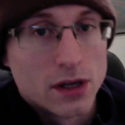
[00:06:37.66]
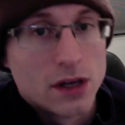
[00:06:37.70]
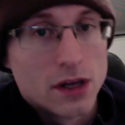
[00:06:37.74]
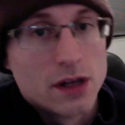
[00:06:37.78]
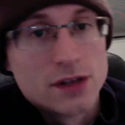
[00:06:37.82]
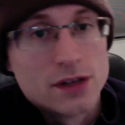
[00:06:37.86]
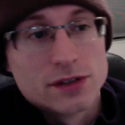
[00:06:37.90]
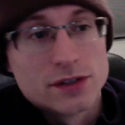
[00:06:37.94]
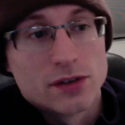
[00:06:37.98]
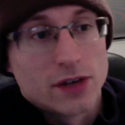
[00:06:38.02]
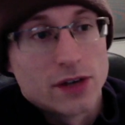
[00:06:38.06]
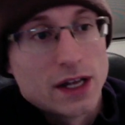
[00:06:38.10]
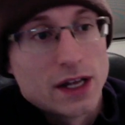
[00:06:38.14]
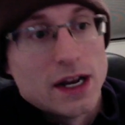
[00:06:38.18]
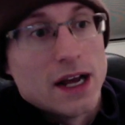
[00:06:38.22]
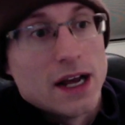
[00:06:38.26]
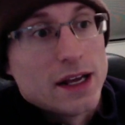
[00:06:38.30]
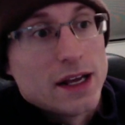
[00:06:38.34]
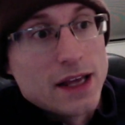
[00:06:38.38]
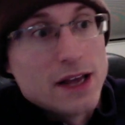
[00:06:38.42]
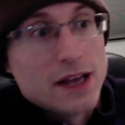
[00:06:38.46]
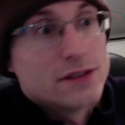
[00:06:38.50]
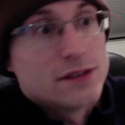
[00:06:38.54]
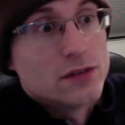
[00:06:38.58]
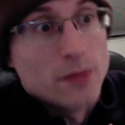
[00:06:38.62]
so can I
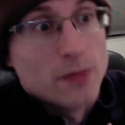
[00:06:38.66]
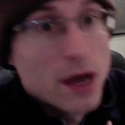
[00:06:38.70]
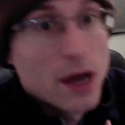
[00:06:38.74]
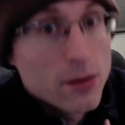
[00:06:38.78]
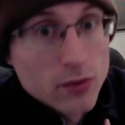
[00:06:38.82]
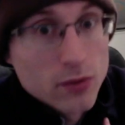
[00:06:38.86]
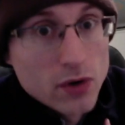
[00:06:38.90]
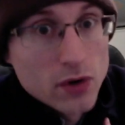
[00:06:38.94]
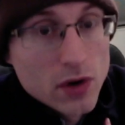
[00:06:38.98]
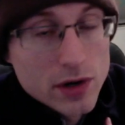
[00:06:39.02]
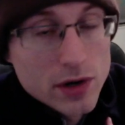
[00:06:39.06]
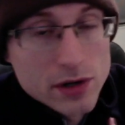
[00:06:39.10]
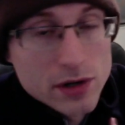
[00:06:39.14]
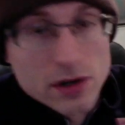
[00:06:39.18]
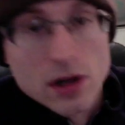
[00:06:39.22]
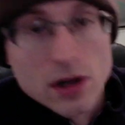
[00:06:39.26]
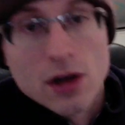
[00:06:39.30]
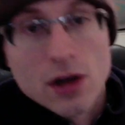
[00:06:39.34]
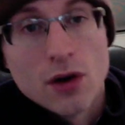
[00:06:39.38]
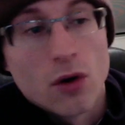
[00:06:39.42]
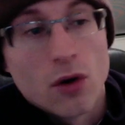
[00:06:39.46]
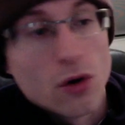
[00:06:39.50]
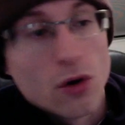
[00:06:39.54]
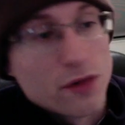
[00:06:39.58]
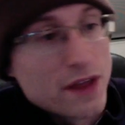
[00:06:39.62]
cancel my pre-order?
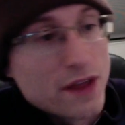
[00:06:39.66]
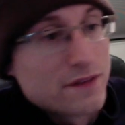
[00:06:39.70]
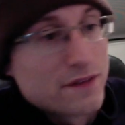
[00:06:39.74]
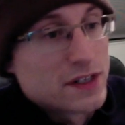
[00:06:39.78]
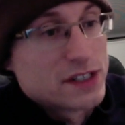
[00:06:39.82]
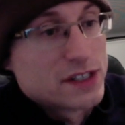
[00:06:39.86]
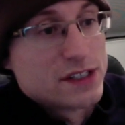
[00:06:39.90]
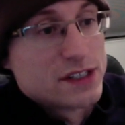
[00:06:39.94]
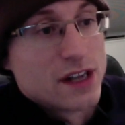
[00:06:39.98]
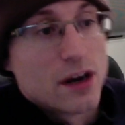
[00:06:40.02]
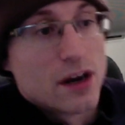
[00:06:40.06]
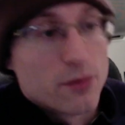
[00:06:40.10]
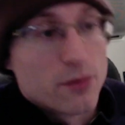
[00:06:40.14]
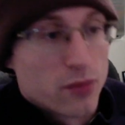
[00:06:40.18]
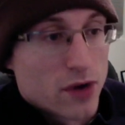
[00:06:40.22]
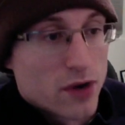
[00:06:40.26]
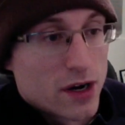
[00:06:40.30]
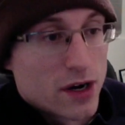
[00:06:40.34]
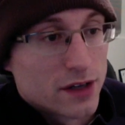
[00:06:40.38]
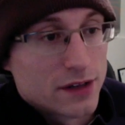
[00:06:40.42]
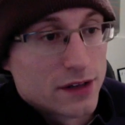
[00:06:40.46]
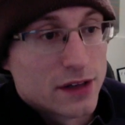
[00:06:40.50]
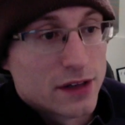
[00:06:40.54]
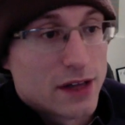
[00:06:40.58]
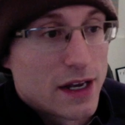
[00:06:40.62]
Or they have to sit on
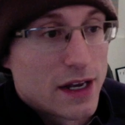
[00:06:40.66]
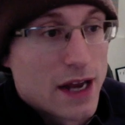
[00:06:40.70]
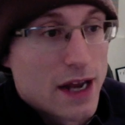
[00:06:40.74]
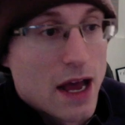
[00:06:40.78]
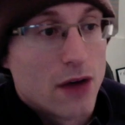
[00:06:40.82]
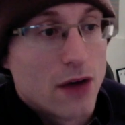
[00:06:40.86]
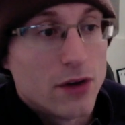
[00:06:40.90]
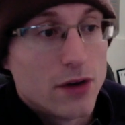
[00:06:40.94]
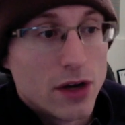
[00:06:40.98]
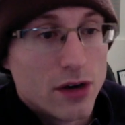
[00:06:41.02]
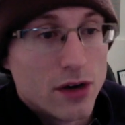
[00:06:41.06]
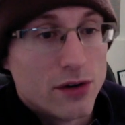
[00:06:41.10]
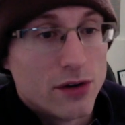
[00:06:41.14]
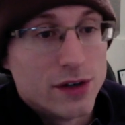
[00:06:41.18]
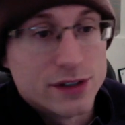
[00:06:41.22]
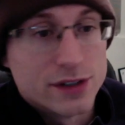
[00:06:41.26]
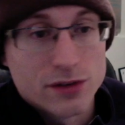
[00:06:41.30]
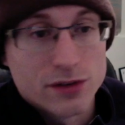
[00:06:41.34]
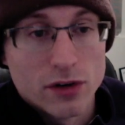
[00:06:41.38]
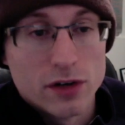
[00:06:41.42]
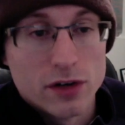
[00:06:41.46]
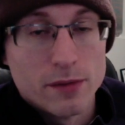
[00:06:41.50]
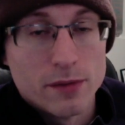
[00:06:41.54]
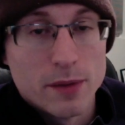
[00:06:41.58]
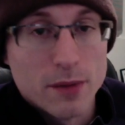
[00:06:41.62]
product that they now know is
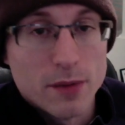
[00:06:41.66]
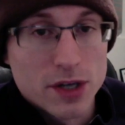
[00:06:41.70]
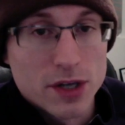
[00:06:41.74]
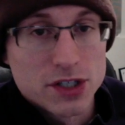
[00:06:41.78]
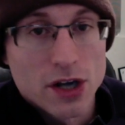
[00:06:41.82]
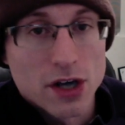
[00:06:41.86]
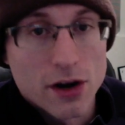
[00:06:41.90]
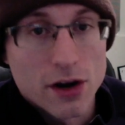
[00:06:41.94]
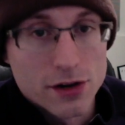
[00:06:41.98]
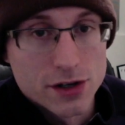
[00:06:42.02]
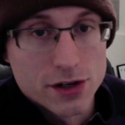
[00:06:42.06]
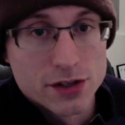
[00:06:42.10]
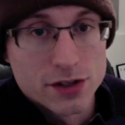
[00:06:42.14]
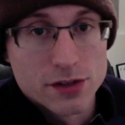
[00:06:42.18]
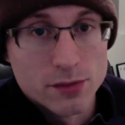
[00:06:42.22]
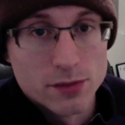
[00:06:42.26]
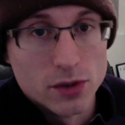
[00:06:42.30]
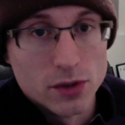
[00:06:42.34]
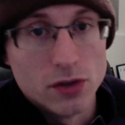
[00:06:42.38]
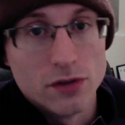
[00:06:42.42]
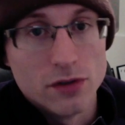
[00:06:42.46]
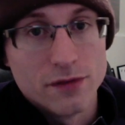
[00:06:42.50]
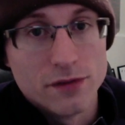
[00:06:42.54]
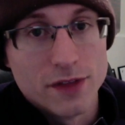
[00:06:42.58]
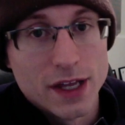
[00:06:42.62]
going to be much harder to
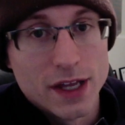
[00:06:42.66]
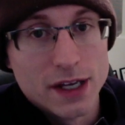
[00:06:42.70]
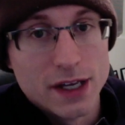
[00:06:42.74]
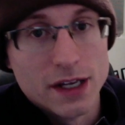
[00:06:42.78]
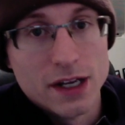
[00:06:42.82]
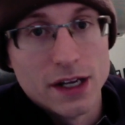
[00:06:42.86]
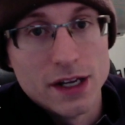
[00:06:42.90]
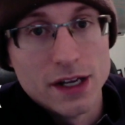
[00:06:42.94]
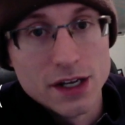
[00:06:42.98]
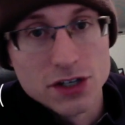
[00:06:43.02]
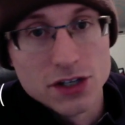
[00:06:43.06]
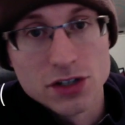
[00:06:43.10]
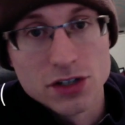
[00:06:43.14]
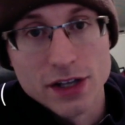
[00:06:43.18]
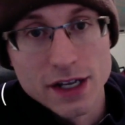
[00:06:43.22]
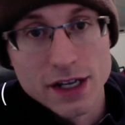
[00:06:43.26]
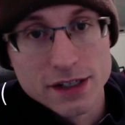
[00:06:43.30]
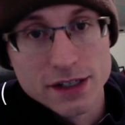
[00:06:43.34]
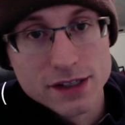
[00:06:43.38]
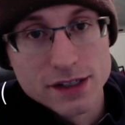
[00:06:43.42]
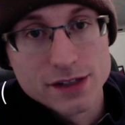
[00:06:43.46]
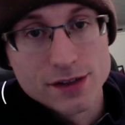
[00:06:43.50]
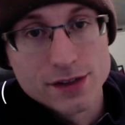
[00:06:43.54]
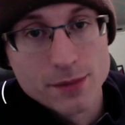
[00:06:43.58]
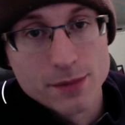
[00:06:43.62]
move than initially
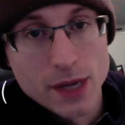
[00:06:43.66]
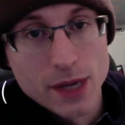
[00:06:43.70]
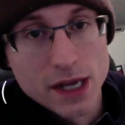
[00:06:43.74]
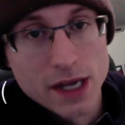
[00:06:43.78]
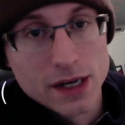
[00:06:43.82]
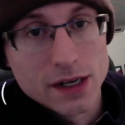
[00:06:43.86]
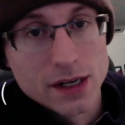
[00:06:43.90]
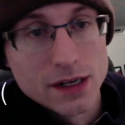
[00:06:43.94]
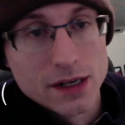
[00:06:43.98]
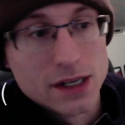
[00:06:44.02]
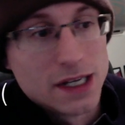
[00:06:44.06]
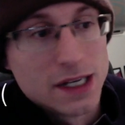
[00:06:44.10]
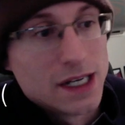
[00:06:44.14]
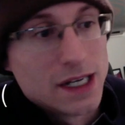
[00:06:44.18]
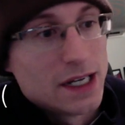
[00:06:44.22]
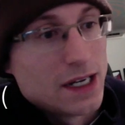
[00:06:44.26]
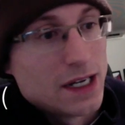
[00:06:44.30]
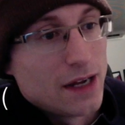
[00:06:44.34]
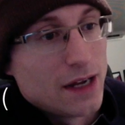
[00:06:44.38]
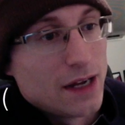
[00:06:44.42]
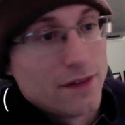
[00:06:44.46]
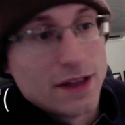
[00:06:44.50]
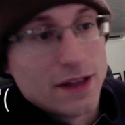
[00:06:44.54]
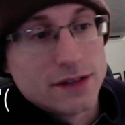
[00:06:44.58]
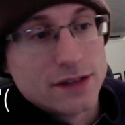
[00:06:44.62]
anticipated,
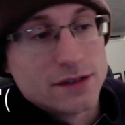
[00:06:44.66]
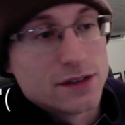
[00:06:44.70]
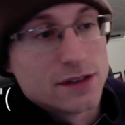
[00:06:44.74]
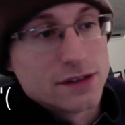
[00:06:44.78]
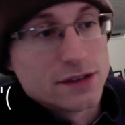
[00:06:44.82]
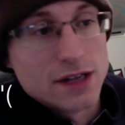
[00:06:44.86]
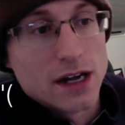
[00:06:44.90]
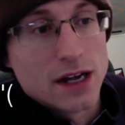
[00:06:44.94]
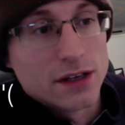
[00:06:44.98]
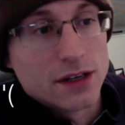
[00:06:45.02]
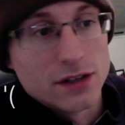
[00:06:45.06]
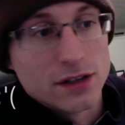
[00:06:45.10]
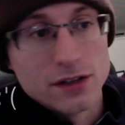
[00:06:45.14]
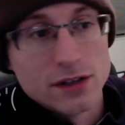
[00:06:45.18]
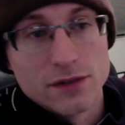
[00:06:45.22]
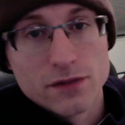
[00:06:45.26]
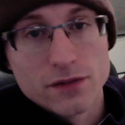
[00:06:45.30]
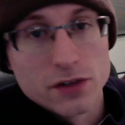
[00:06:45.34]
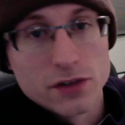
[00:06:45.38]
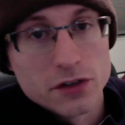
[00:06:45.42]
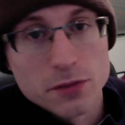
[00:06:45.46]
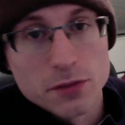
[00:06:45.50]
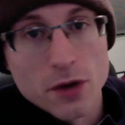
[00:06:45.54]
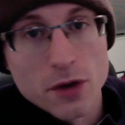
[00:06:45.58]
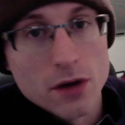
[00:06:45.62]
and that's just not good
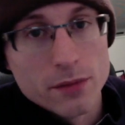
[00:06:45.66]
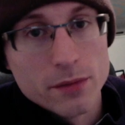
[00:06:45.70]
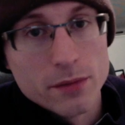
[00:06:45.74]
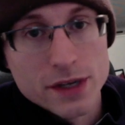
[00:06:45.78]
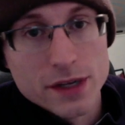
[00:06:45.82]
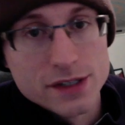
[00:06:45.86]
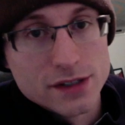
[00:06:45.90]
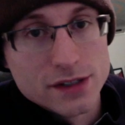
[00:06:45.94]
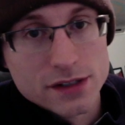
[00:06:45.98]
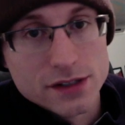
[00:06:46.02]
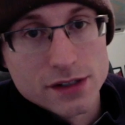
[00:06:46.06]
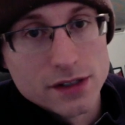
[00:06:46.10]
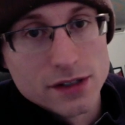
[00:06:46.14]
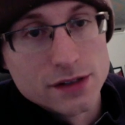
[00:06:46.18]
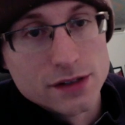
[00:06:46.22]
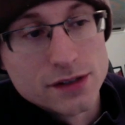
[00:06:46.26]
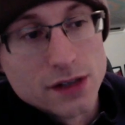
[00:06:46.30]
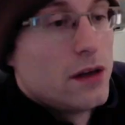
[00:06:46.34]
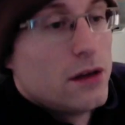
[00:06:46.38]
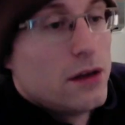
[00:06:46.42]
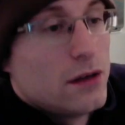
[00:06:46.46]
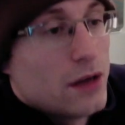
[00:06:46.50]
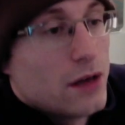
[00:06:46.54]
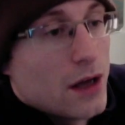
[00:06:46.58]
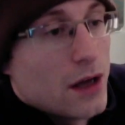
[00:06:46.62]
for small businesses,
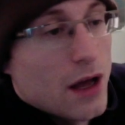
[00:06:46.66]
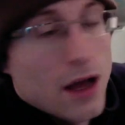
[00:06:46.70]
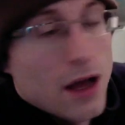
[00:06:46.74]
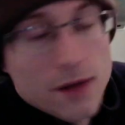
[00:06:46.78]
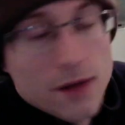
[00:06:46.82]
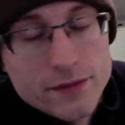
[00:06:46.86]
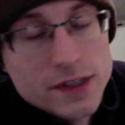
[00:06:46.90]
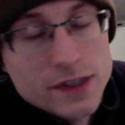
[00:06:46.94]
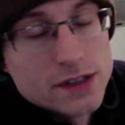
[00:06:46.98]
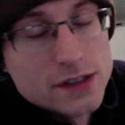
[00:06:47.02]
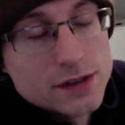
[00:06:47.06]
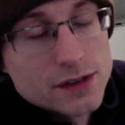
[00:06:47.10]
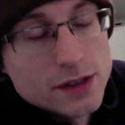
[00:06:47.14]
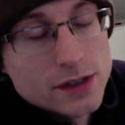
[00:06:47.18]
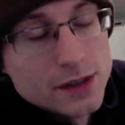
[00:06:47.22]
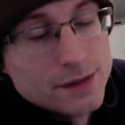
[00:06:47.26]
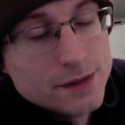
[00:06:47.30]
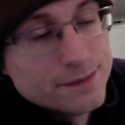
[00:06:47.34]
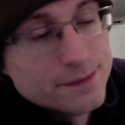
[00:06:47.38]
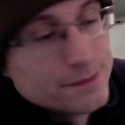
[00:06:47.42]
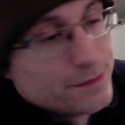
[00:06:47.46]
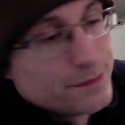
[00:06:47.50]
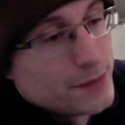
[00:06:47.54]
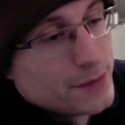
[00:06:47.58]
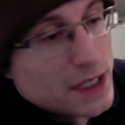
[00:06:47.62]
obviously.
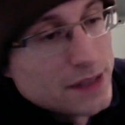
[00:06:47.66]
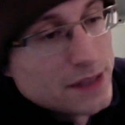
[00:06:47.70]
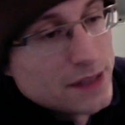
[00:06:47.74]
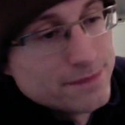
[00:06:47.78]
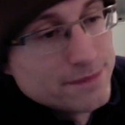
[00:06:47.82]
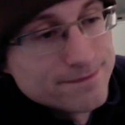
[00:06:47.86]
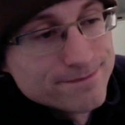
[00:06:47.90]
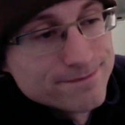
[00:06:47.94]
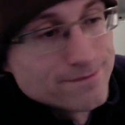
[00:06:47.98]
But